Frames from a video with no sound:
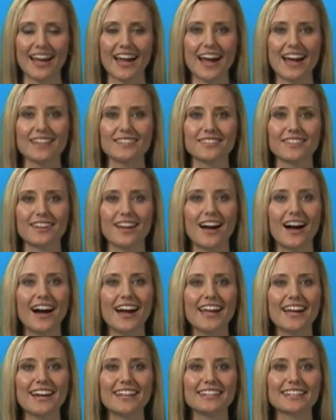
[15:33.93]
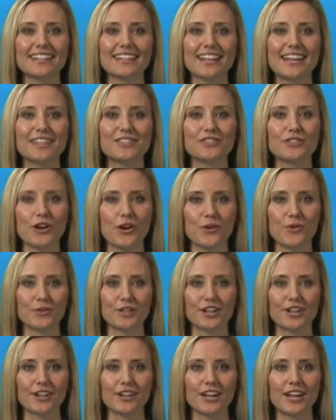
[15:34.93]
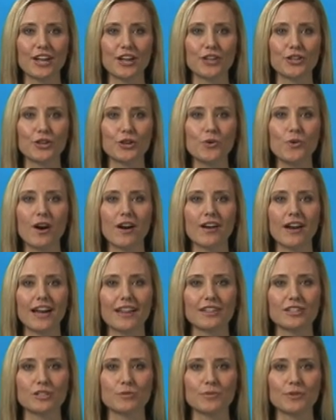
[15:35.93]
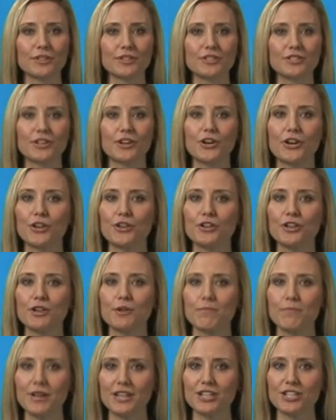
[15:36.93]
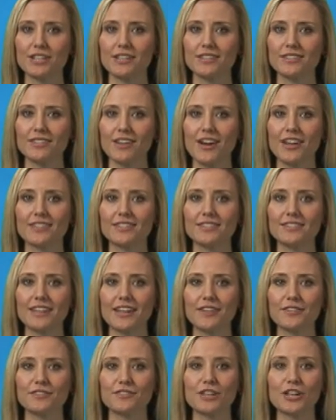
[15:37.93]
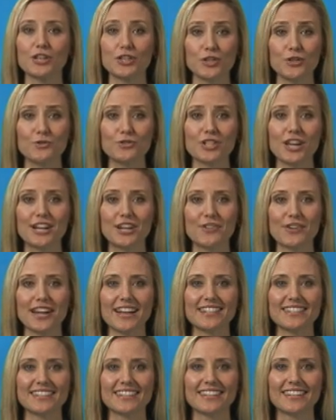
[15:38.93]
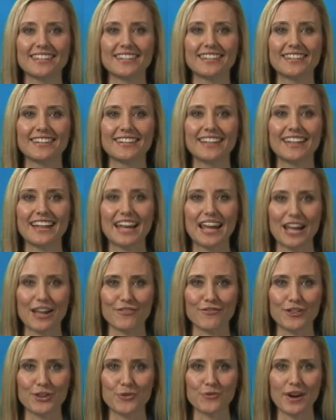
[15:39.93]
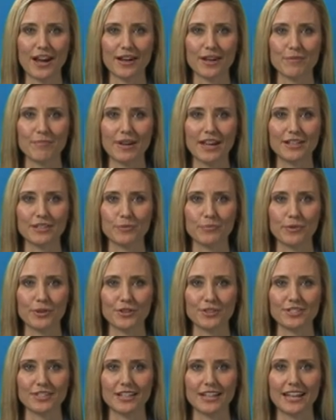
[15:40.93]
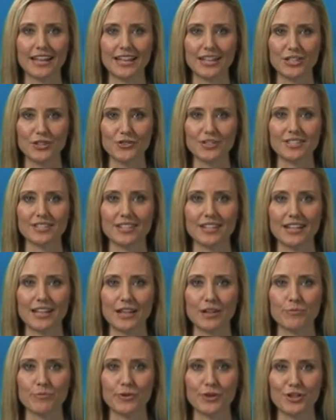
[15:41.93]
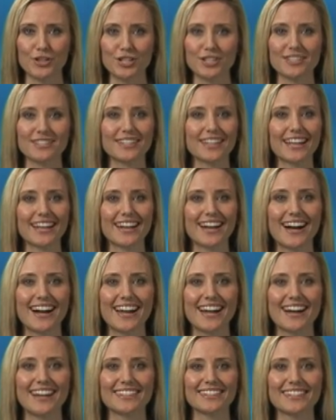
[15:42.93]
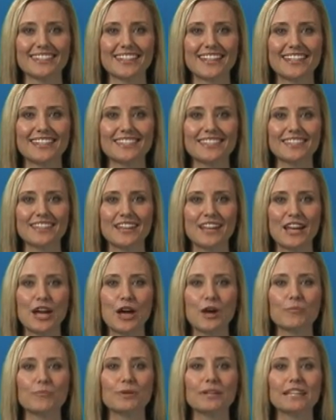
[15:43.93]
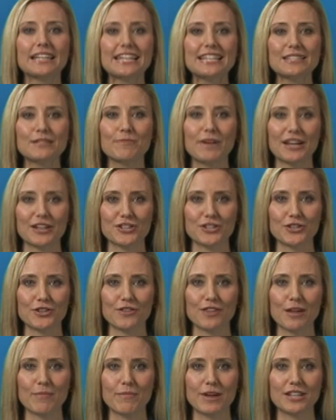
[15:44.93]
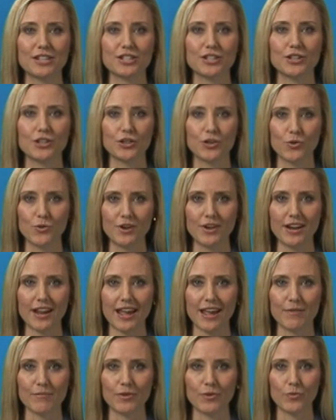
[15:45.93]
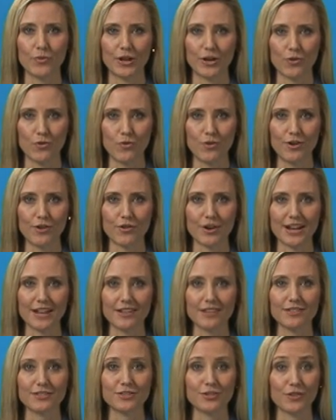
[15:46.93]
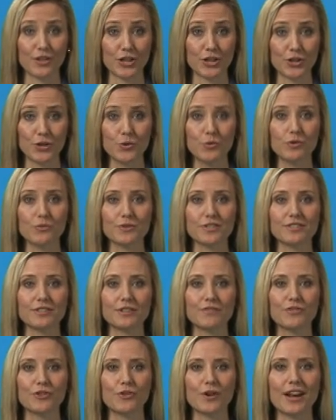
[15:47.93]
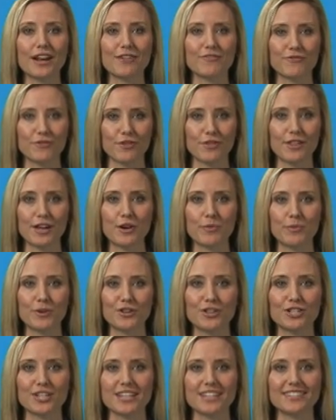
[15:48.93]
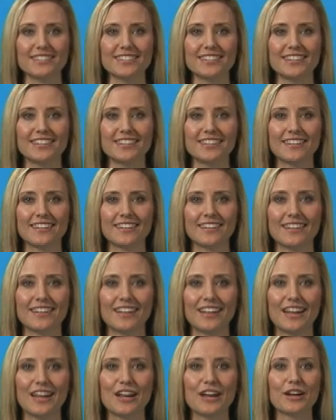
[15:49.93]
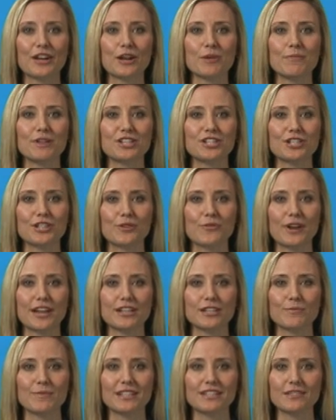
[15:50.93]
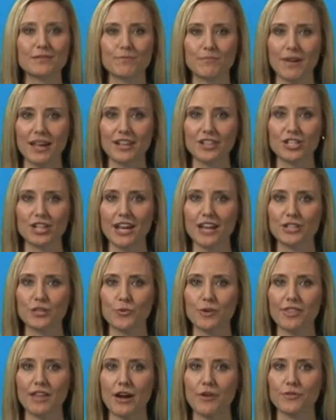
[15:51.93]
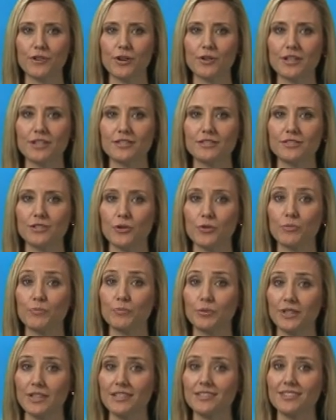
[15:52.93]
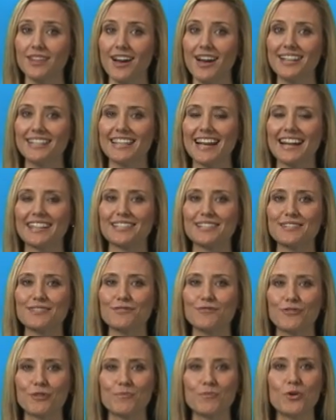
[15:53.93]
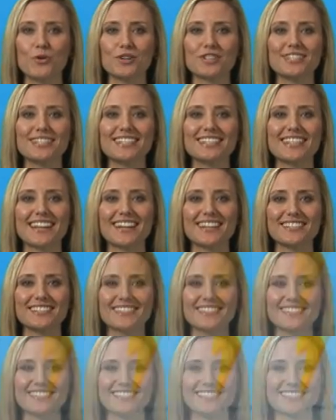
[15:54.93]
As an IonCleanse owner, you are eligible to earn commissions on sales that you generate. If you recommend a person interested in purchasing an IonCleanse, please make sure they mention your name when ordering so that you will receive credit for their purchase. Commission arrangements may change without notice, so please contact us for more details.